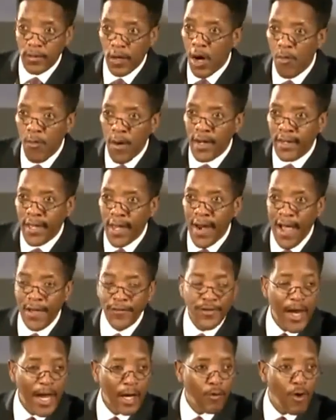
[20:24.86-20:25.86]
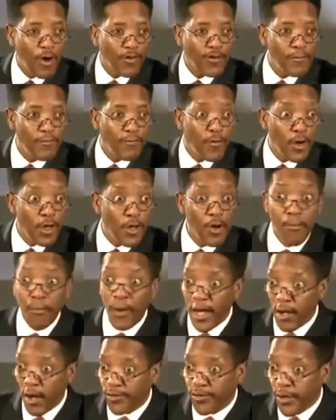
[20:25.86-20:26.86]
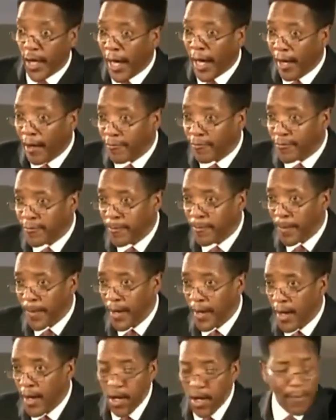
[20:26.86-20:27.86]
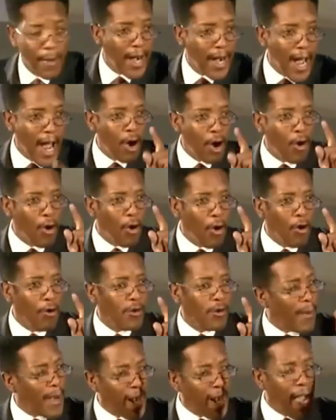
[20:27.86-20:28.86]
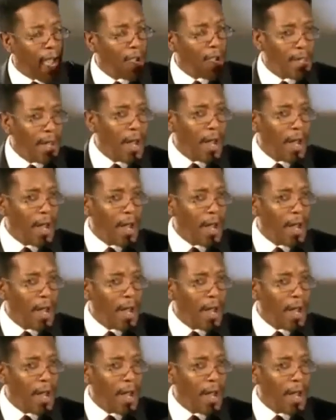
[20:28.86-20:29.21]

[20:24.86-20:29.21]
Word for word: No one can answer that question for you but yourself. No matter how old, no matter how